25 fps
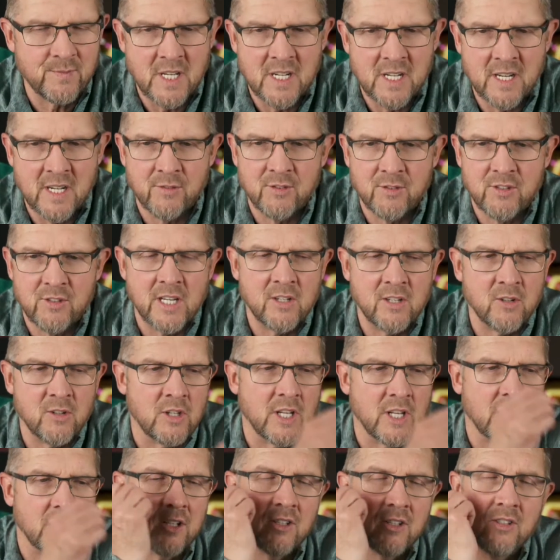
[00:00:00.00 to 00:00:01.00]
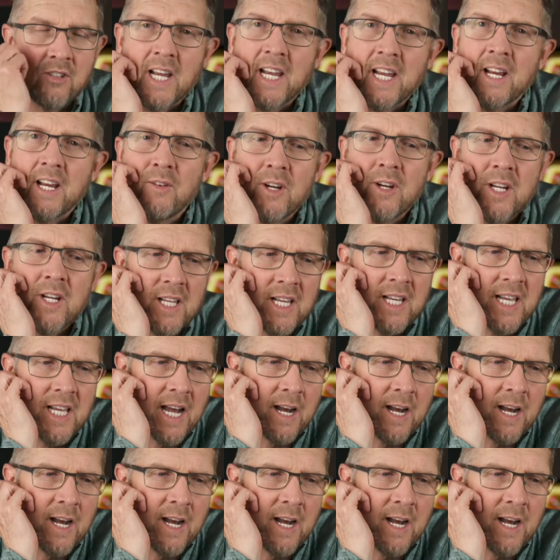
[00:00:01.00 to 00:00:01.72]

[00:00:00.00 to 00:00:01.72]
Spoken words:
I've said all I can say, really.